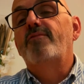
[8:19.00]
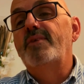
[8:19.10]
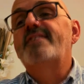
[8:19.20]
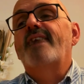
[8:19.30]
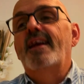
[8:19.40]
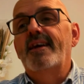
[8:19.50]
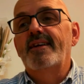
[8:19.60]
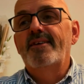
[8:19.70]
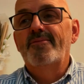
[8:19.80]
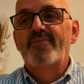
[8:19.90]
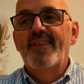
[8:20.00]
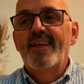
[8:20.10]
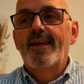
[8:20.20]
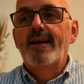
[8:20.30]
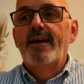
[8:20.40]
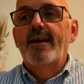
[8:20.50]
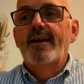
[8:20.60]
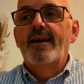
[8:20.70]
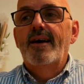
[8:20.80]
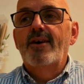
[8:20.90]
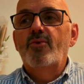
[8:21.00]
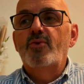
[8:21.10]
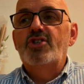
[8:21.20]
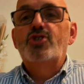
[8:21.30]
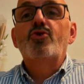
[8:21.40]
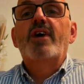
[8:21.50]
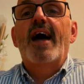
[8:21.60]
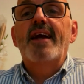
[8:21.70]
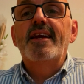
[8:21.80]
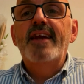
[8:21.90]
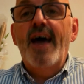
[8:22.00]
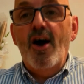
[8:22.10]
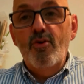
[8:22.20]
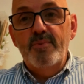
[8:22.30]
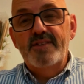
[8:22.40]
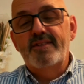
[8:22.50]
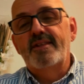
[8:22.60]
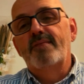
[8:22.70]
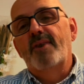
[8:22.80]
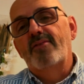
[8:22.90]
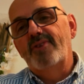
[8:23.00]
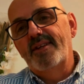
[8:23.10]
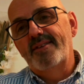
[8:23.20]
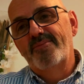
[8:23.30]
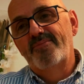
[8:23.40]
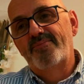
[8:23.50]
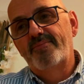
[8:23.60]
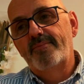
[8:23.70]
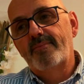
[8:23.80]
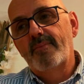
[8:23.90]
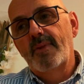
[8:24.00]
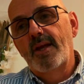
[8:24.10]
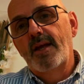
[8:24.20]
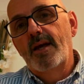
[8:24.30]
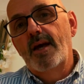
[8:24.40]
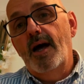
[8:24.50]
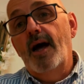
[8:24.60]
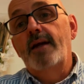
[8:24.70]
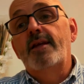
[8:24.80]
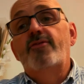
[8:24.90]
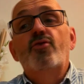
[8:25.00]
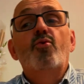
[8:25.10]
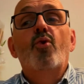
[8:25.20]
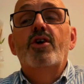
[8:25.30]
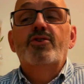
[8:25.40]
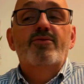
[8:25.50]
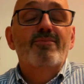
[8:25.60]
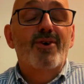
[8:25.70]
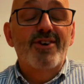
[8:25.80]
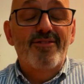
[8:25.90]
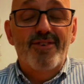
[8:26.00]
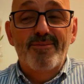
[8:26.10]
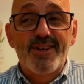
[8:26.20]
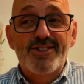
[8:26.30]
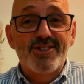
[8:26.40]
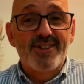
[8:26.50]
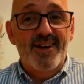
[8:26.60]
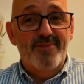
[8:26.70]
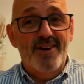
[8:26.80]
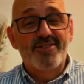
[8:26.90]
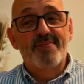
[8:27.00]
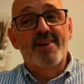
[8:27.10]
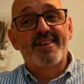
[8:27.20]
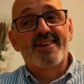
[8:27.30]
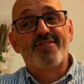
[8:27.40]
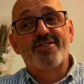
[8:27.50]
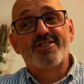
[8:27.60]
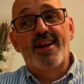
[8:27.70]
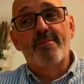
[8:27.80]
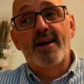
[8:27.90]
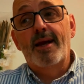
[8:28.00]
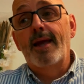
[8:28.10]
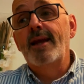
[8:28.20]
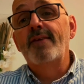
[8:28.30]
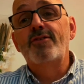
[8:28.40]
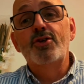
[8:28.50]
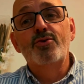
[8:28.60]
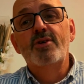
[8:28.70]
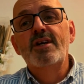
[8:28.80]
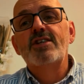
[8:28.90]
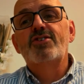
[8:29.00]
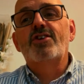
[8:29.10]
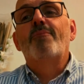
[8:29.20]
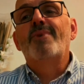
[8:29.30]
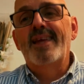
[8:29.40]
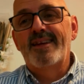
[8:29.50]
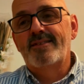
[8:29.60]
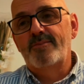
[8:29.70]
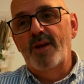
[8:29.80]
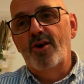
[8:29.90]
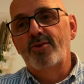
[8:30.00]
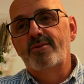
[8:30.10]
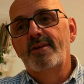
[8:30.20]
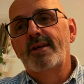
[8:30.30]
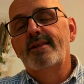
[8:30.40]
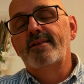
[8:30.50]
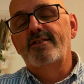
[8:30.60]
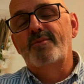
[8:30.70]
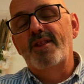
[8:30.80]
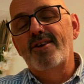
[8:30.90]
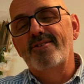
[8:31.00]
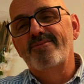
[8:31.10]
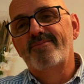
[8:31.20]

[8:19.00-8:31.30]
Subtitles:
Vista Alegre, which you can now visit in Madrid. And if you want more information about the Marquis of Salamanca, I leave you some links below this video.